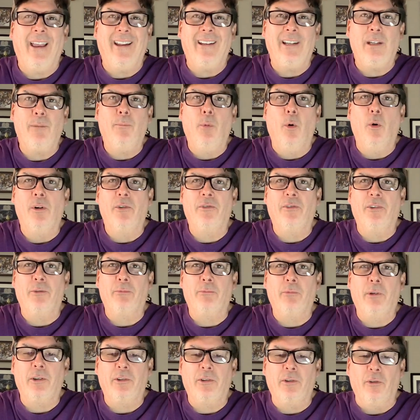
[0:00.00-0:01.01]
80 points on
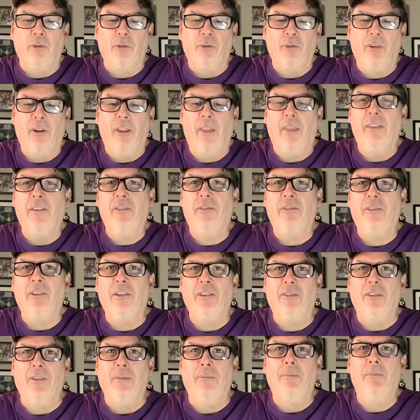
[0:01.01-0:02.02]
Rutgers this
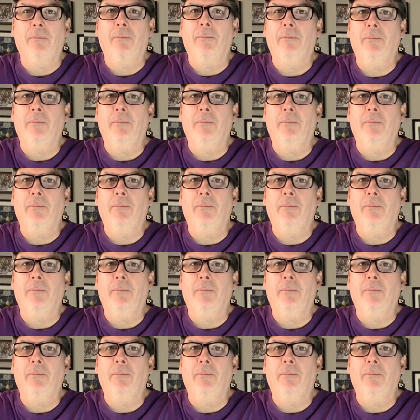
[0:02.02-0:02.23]
season.